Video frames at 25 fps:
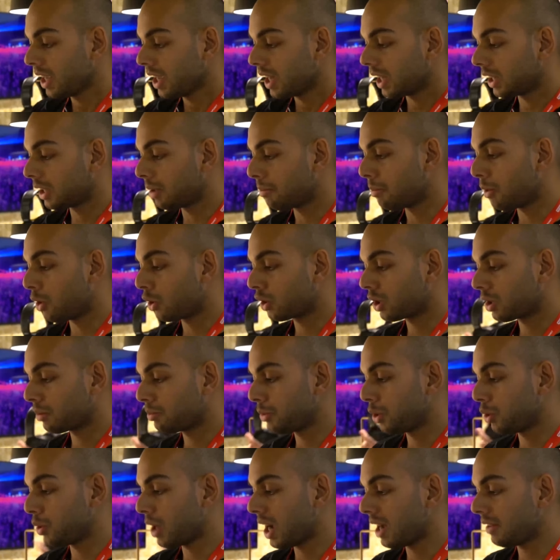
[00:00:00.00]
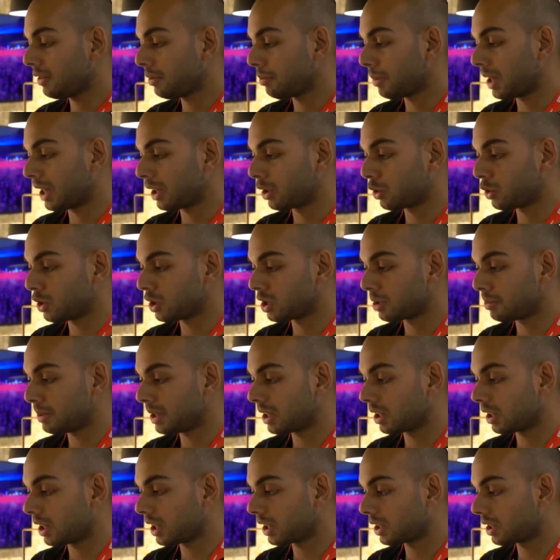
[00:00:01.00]
At the bottom you have the micro USB
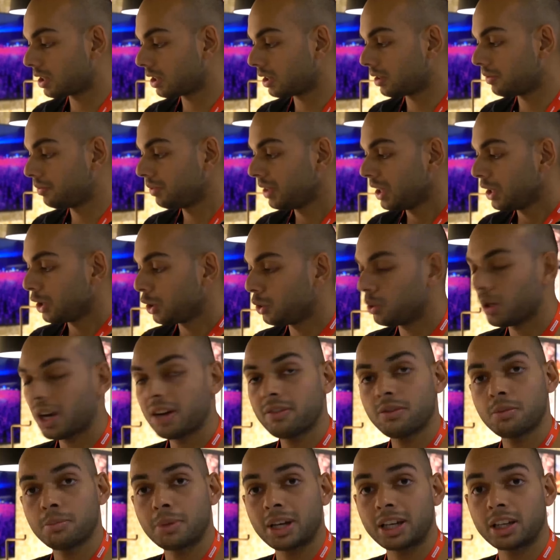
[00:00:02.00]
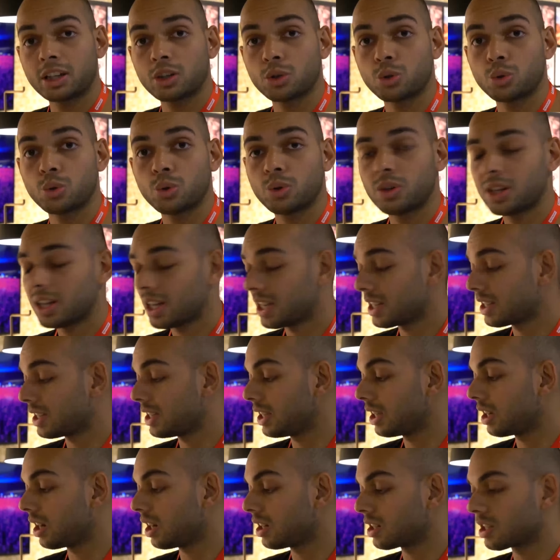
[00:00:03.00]
connector. You have a micro
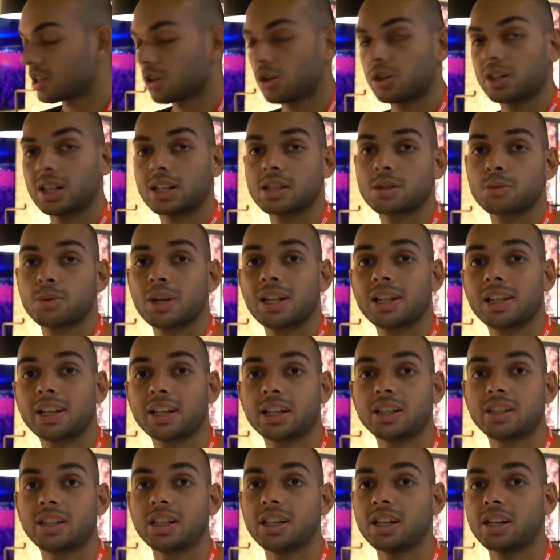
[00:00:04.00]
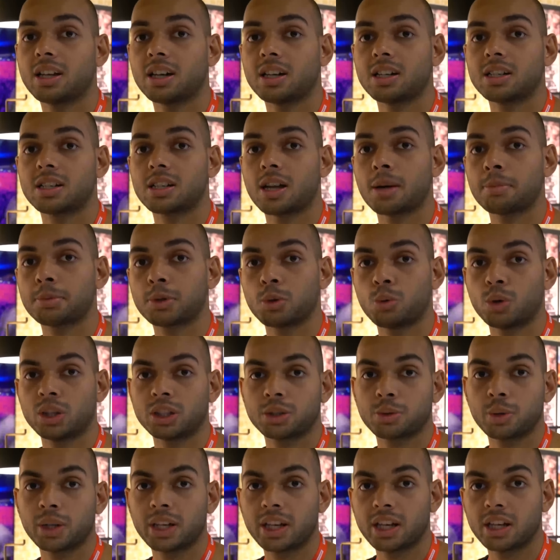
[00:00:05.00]
SD card slot as well that can take cards up to
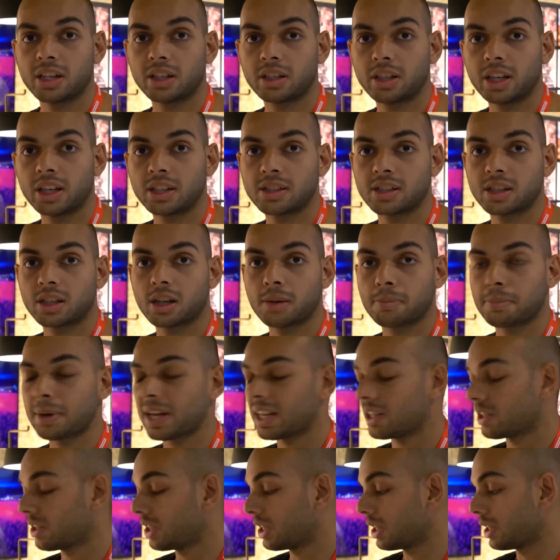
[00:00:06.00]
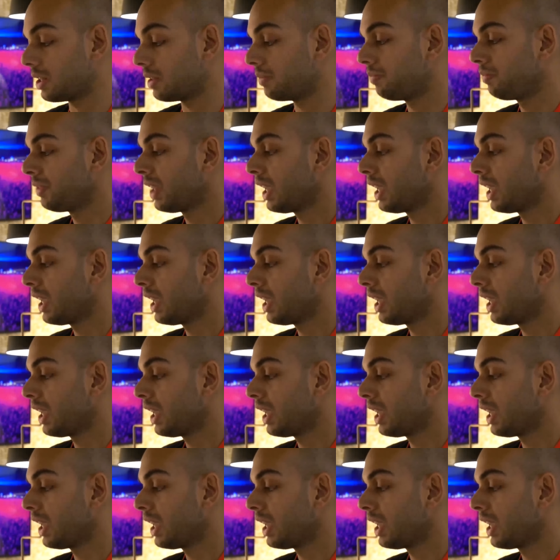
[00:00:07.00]
128 gigs in capacity.